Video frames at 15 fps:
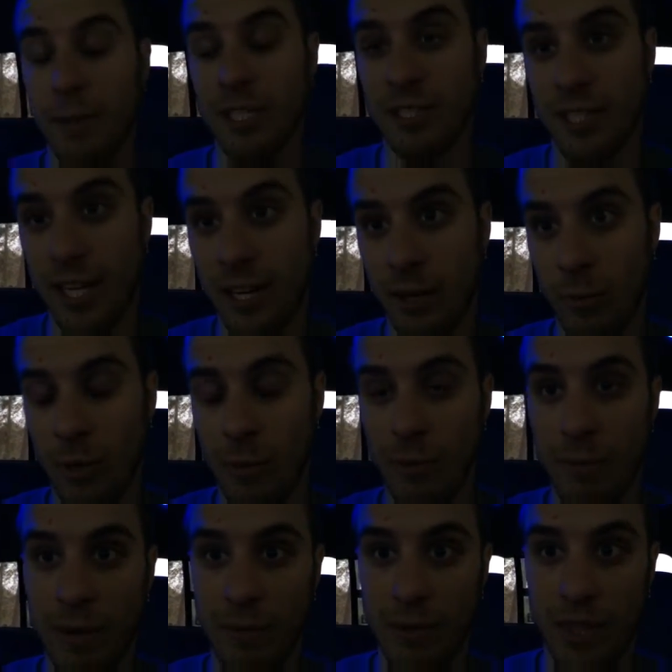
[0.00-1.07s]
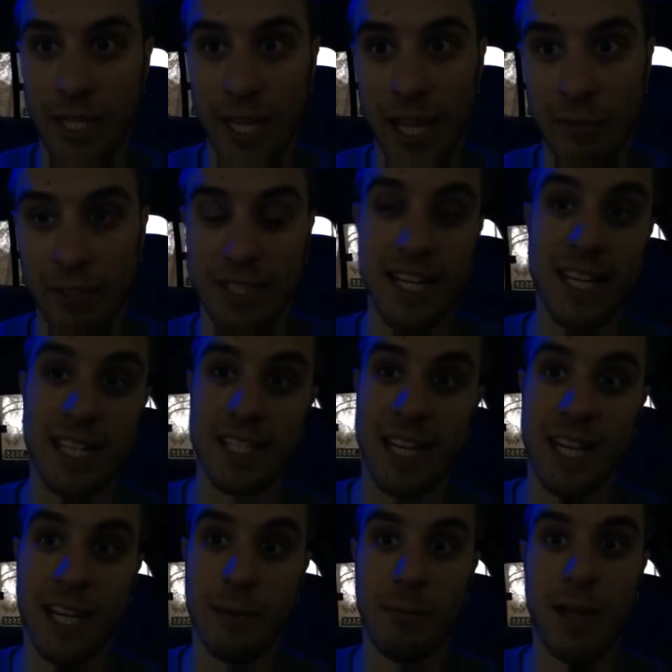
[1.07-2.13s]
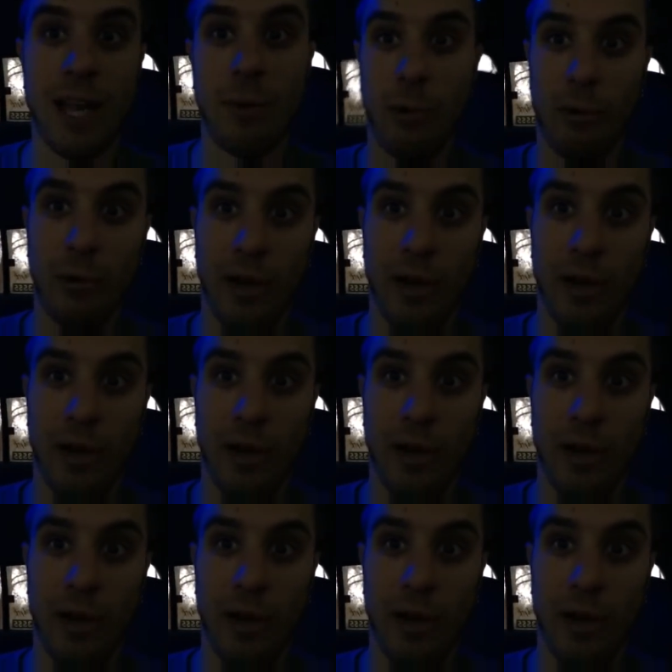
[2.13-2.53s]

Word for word: my Sierra, when I ripped everything out the second time, I rode